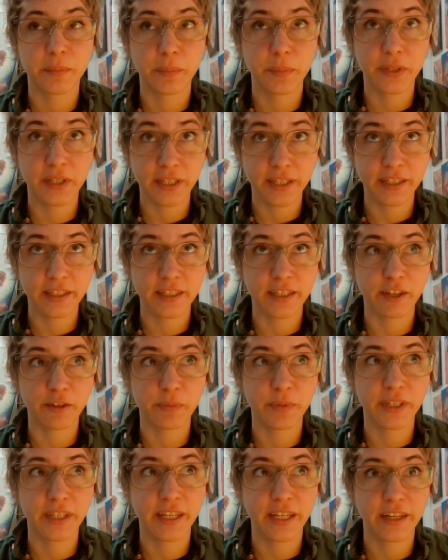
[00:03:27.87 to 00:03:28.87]
But
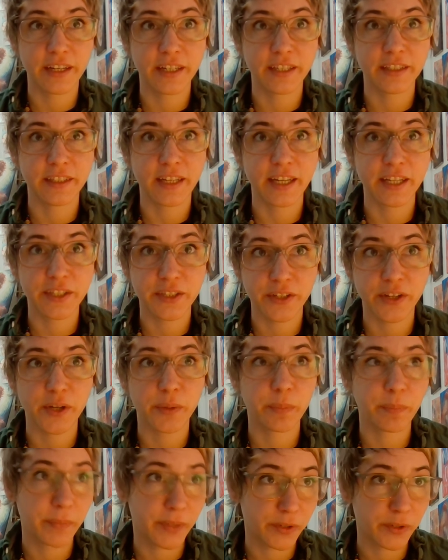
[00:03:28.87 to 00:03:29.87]
I've been carrying, I saw
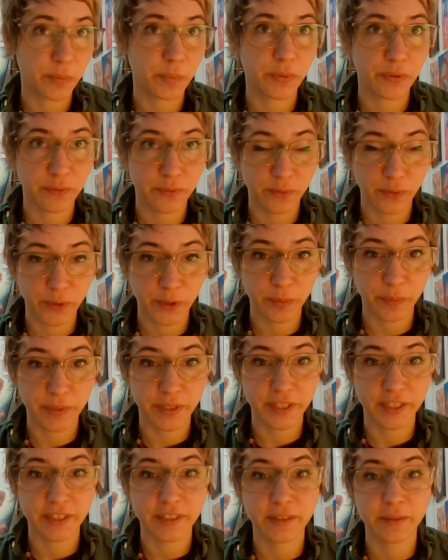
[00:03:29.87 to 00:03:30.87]
Mira perform
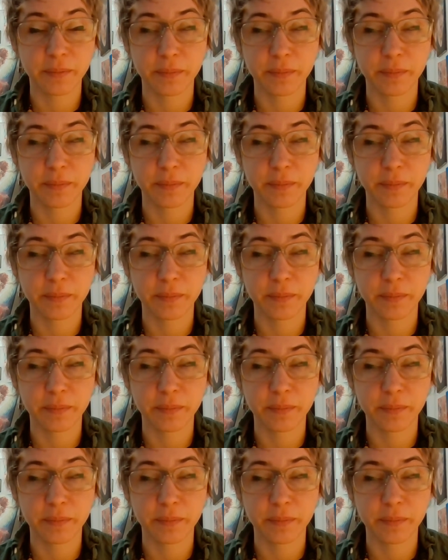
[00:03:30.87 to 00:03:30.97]
it